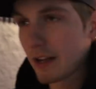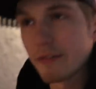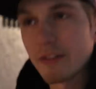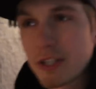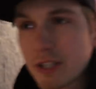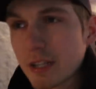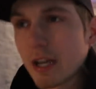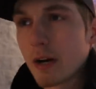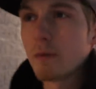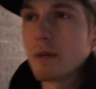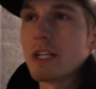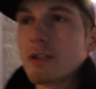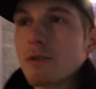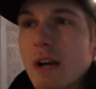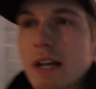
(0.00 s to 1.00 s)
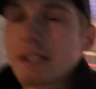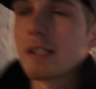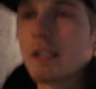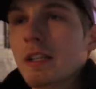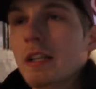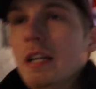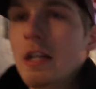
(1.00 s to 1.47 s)
this is how we address
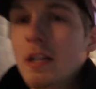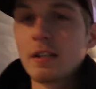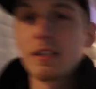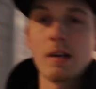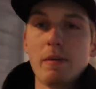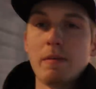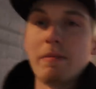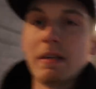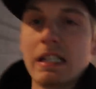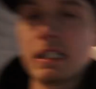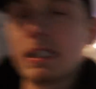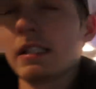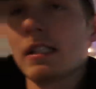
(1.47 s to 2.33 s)
it, that's how we bid it,